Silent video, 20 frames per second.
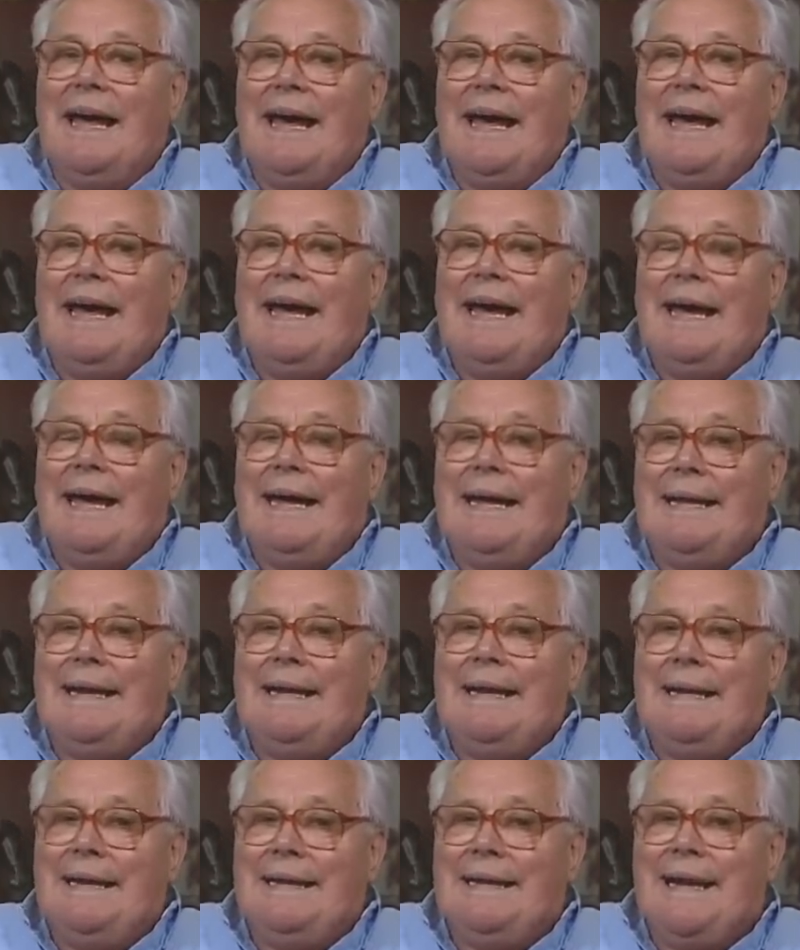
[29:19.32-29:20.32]
and
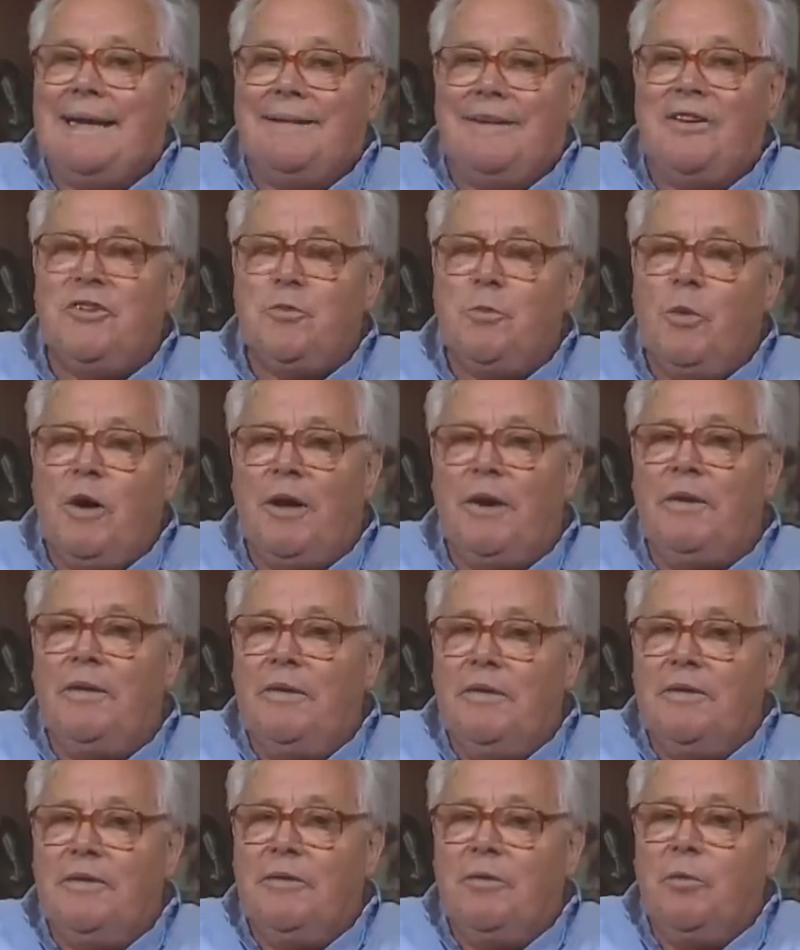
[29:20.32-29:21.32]
that is one
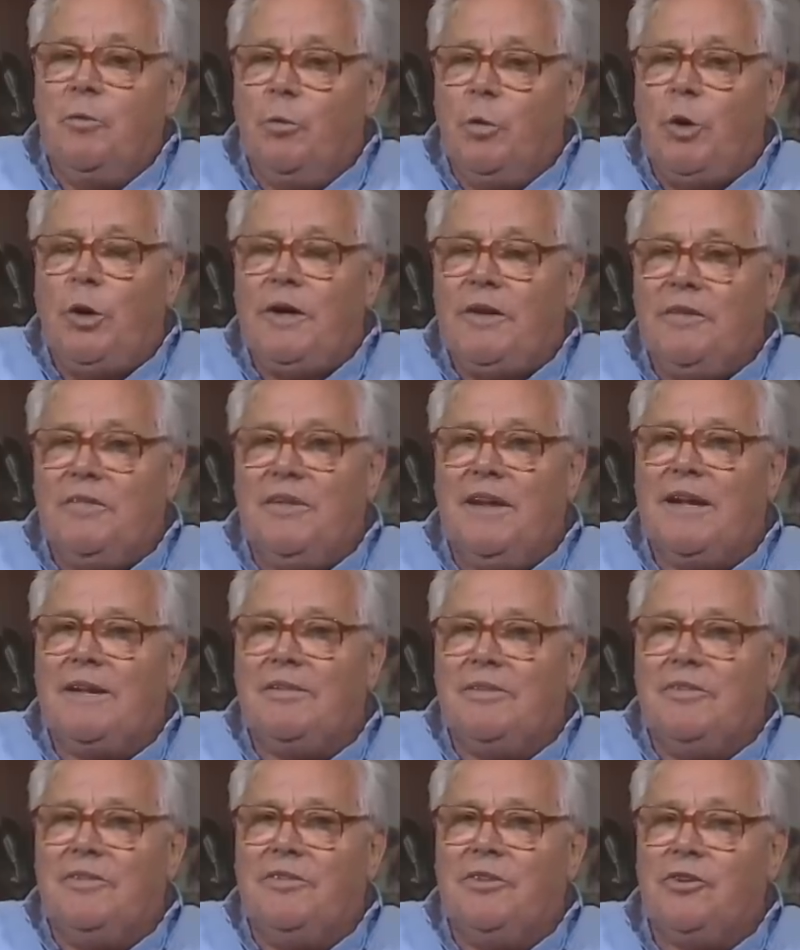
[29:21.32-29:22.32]
word that
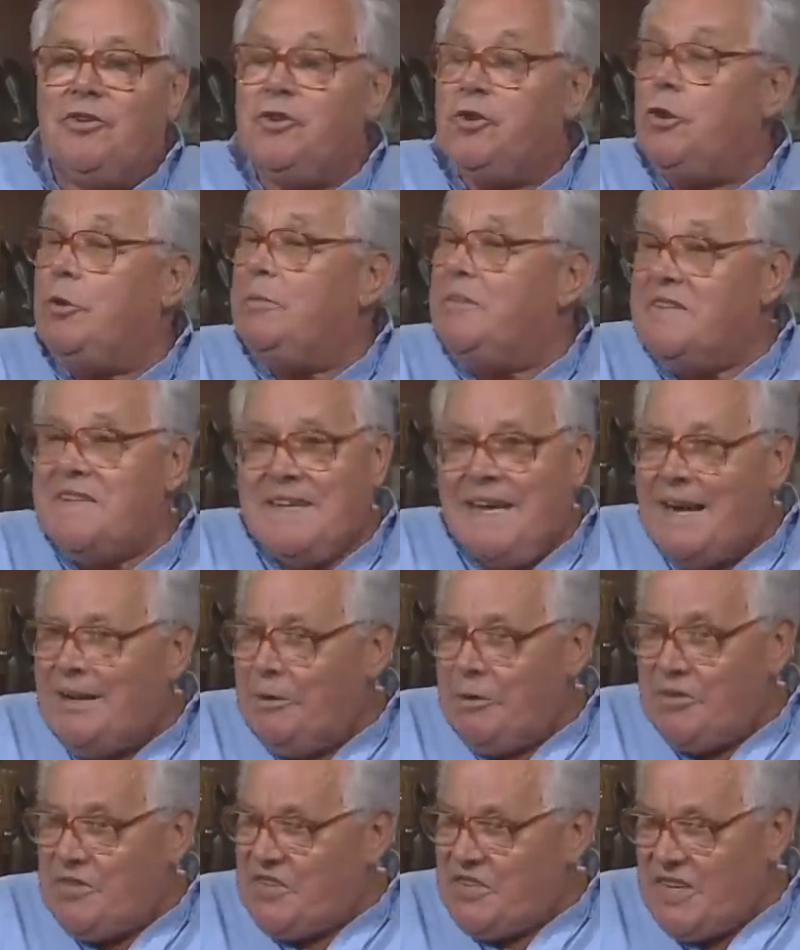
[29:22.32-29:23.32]
the Germans
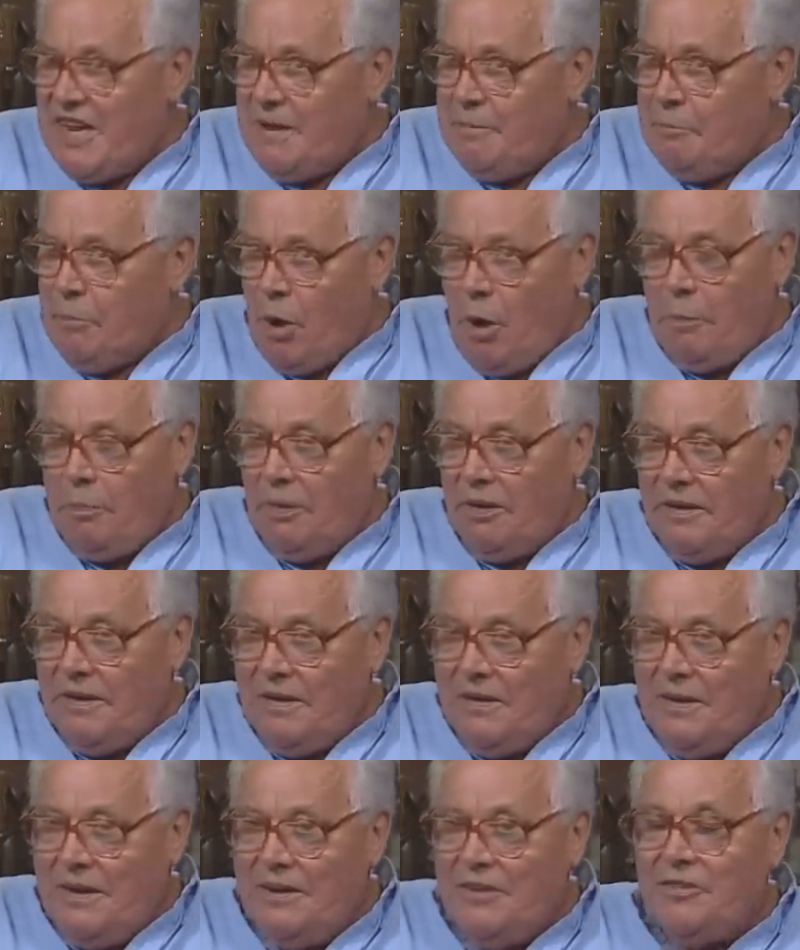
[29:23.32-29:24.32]
cannot say properly.
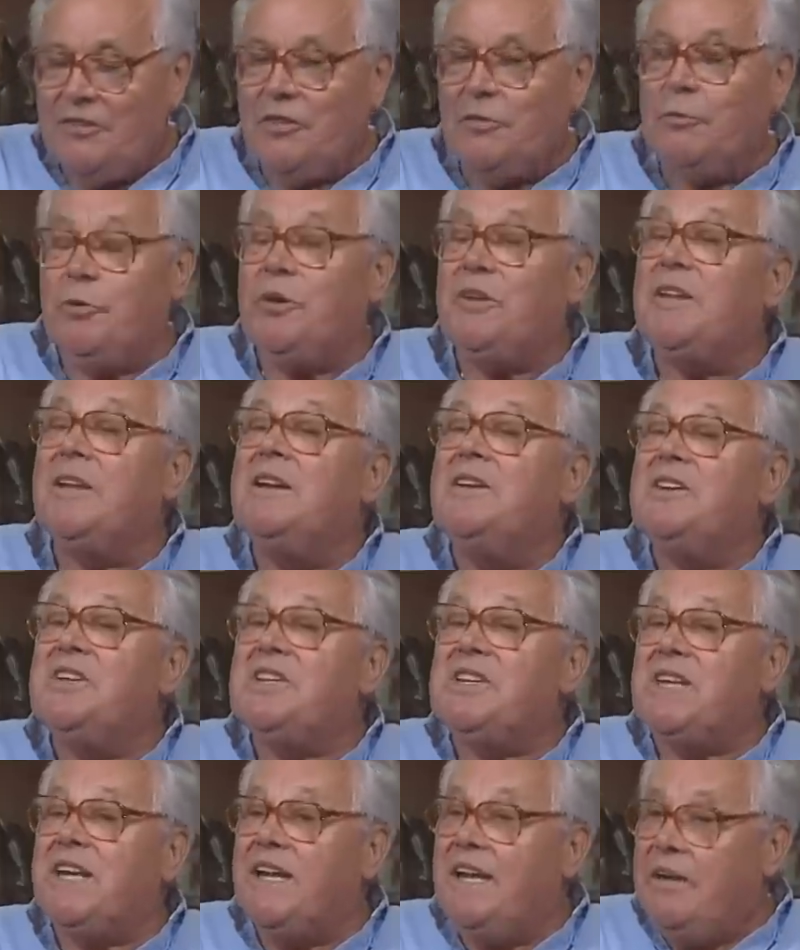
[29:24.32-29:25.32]
It is the word
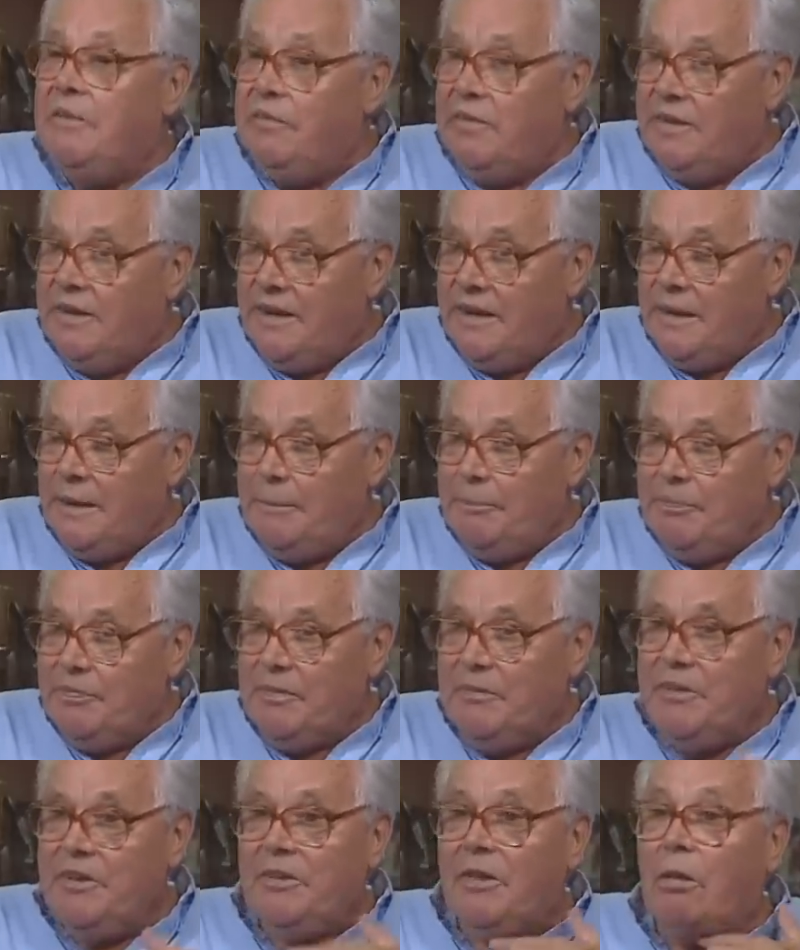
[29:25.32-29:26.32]
Scheveningen
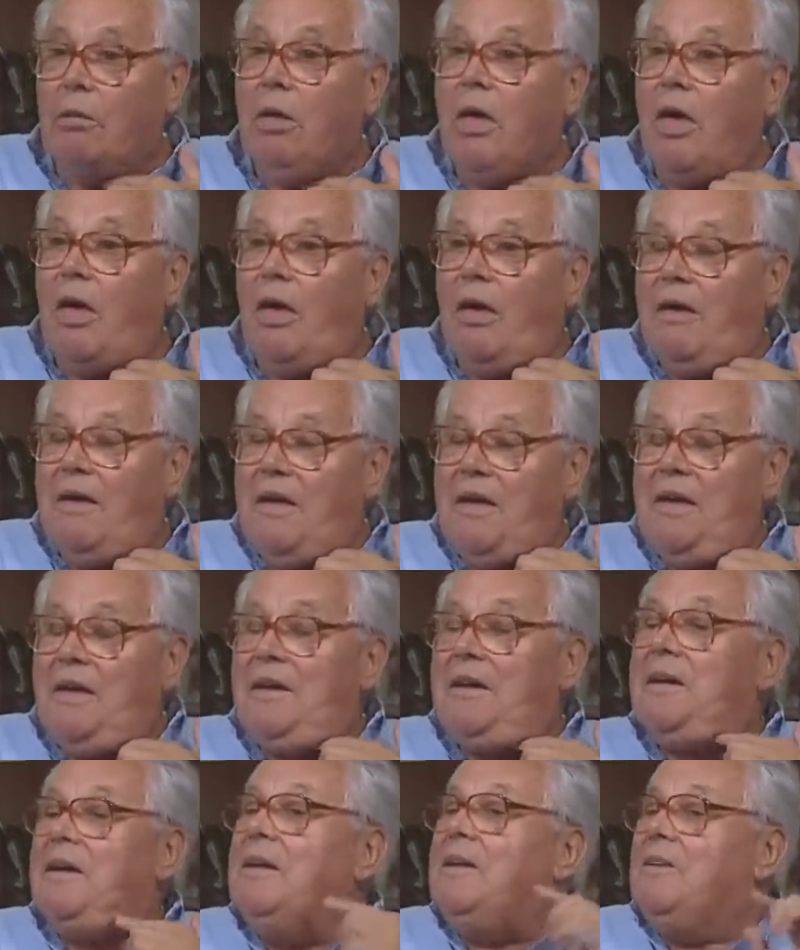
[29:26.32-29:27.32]
with a
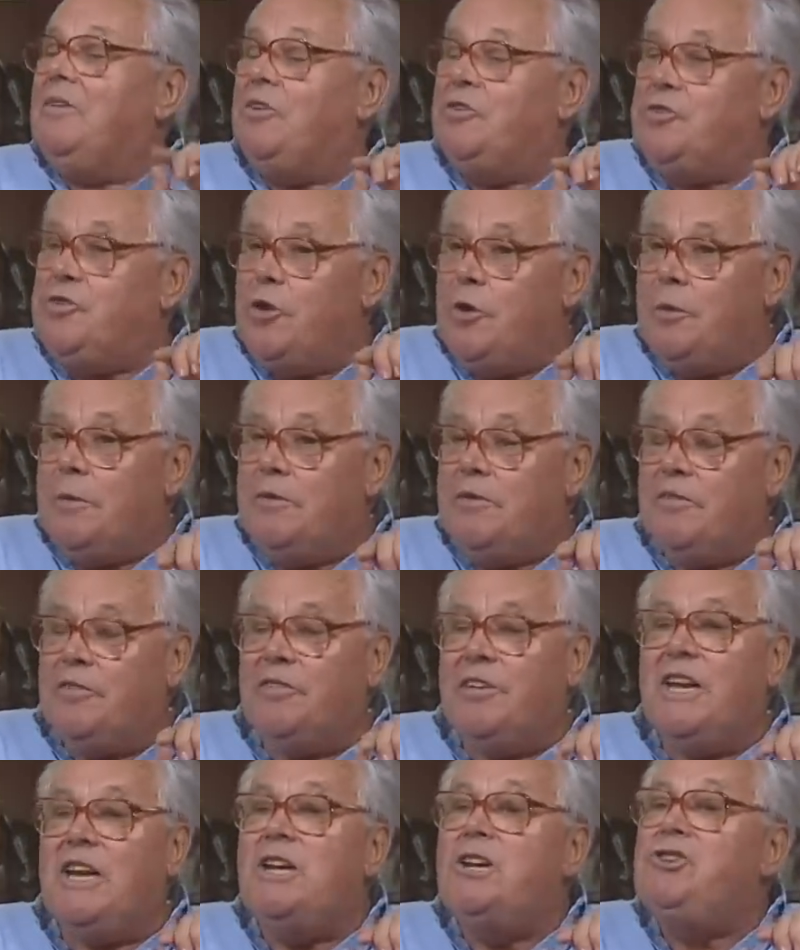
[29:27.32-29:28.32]
The Germans will
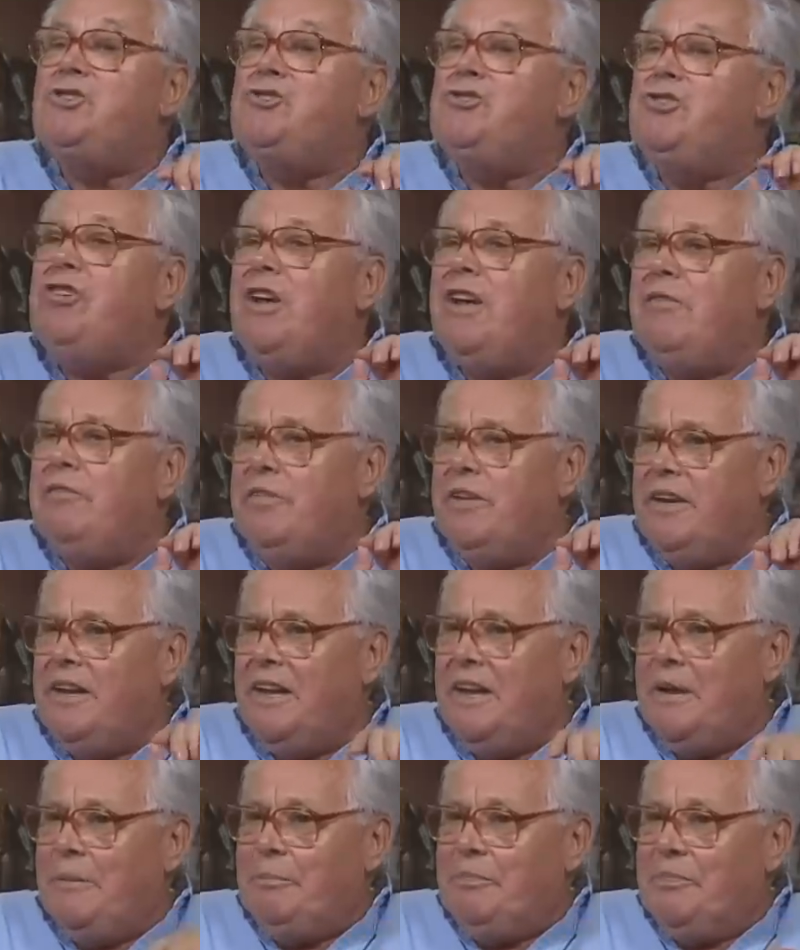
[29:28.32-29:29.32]
say
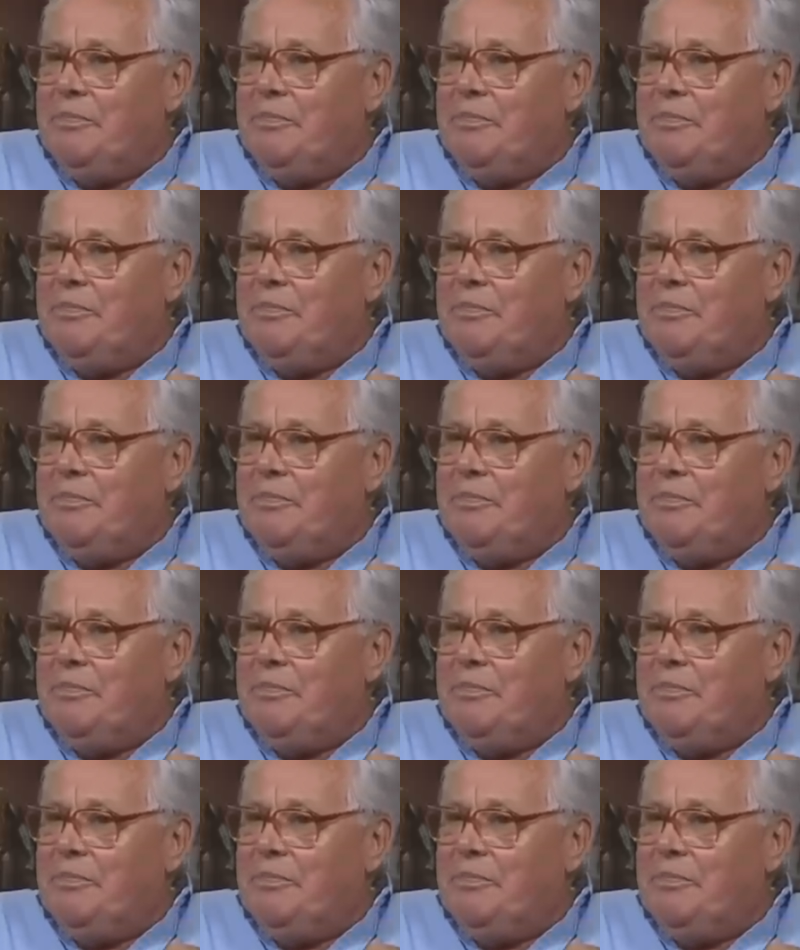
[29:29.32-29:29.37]
Scheveningen.